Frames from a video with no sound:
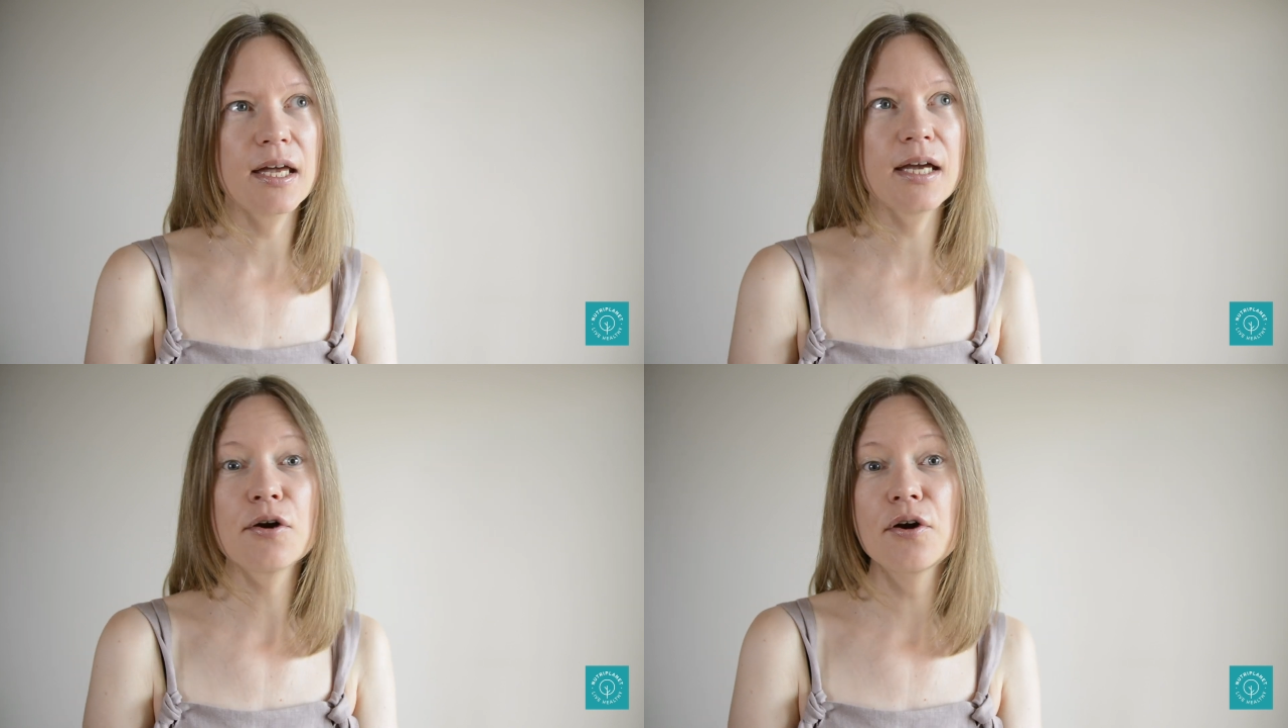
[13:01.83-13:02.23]

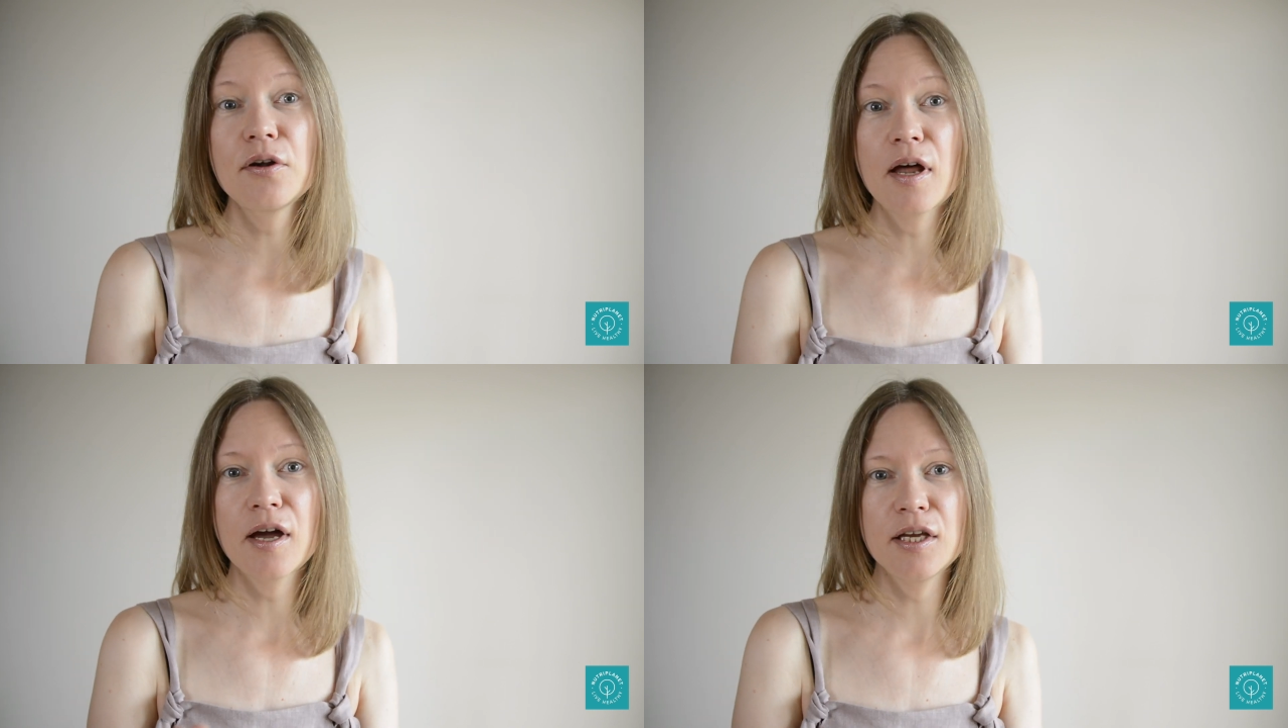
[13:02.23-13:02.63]
A
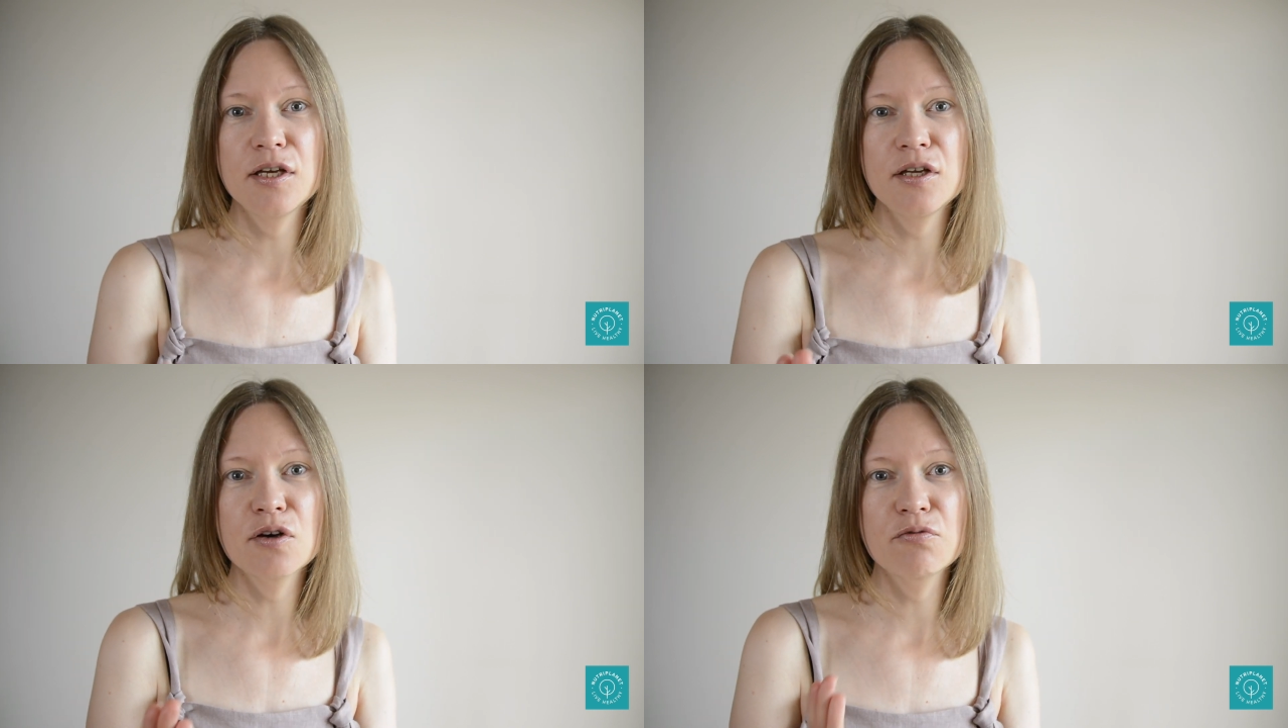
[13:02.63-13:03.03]
girl I
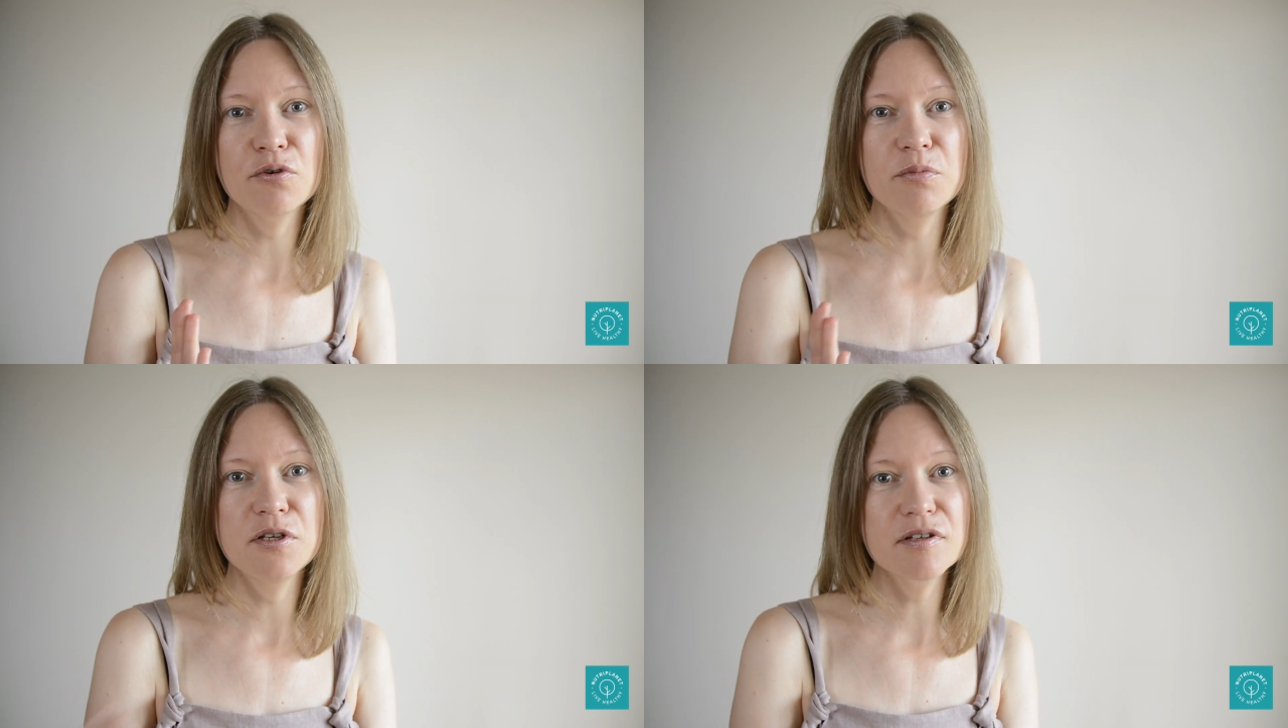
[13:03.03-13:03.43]
know
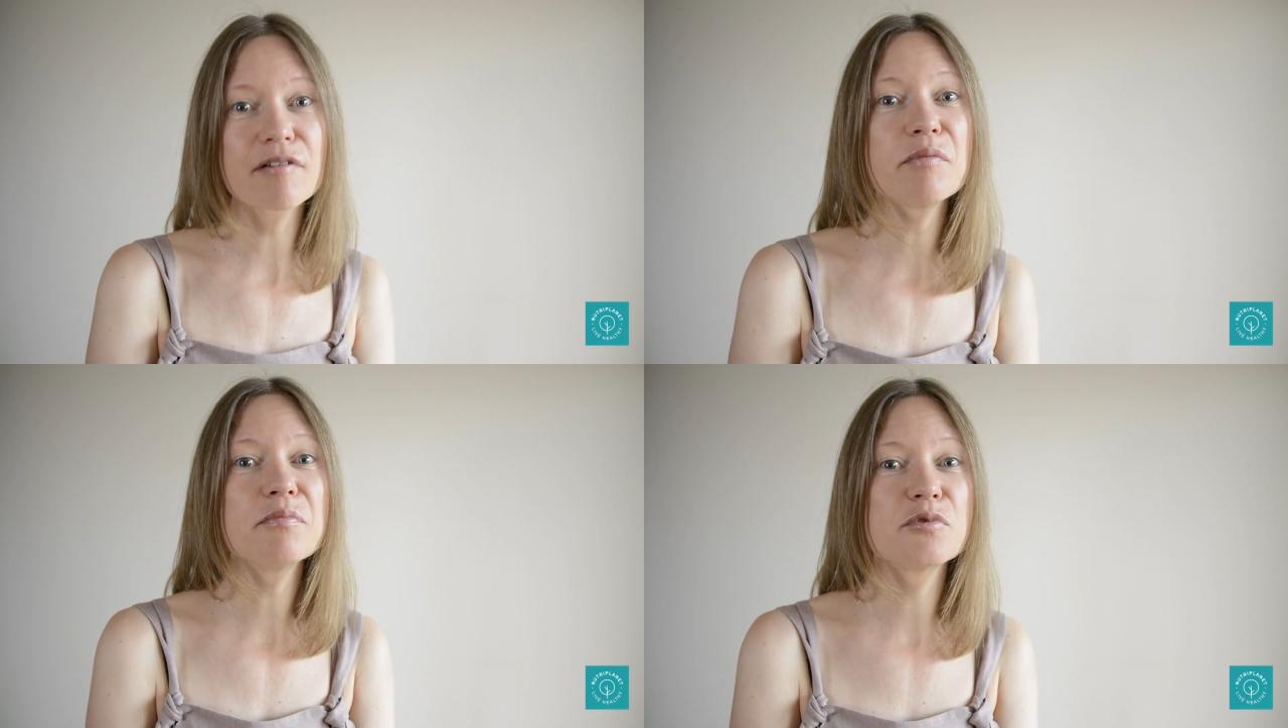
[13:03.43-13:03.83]
from
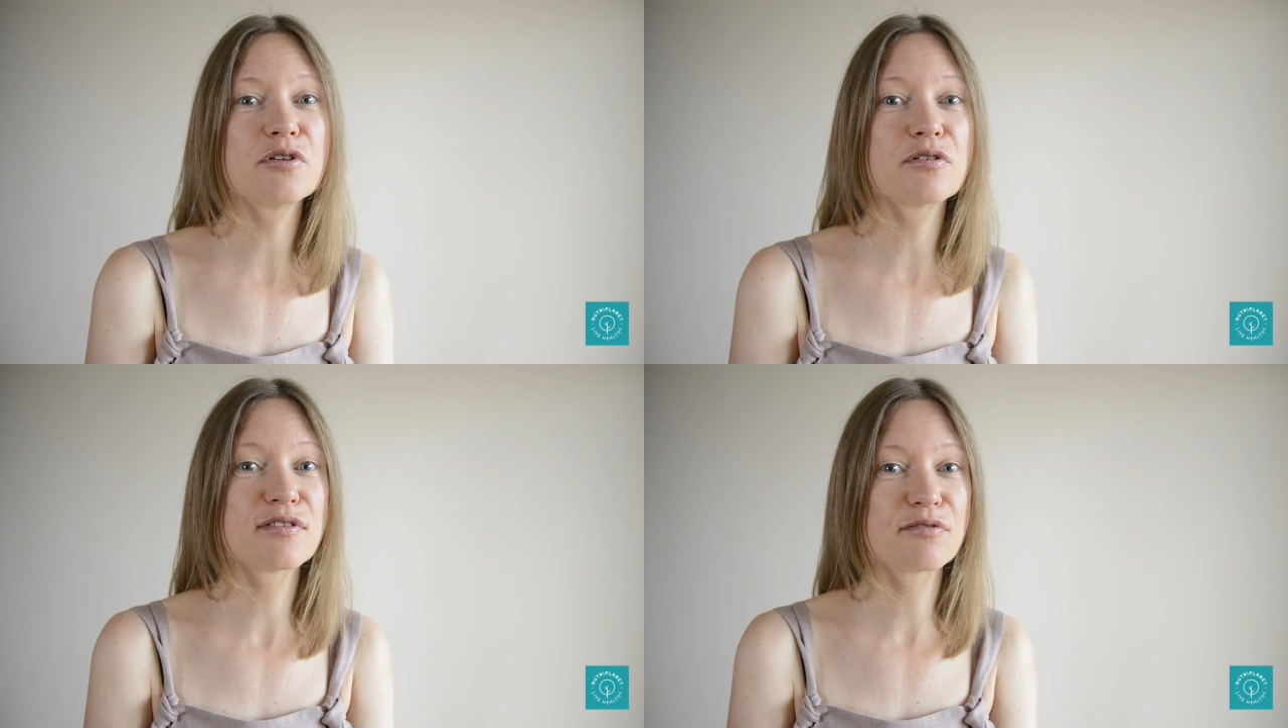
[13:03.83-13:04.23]
Instagram, who's
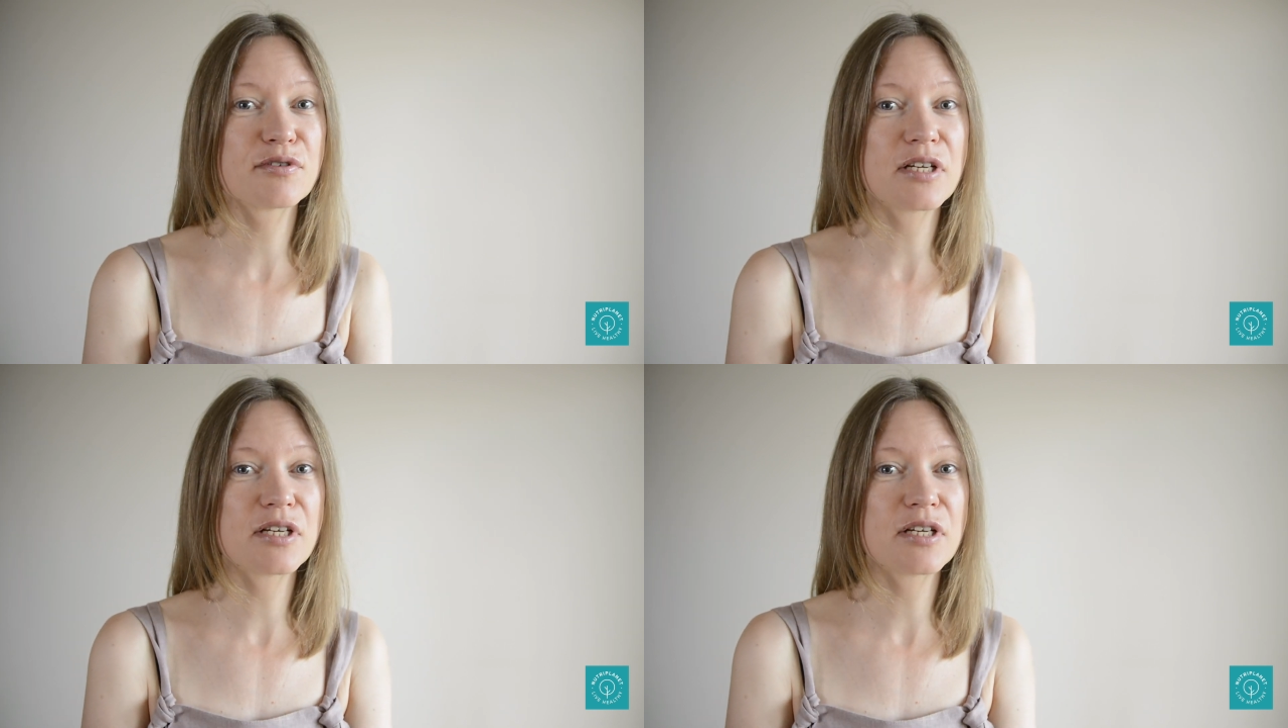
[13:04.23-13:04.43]
also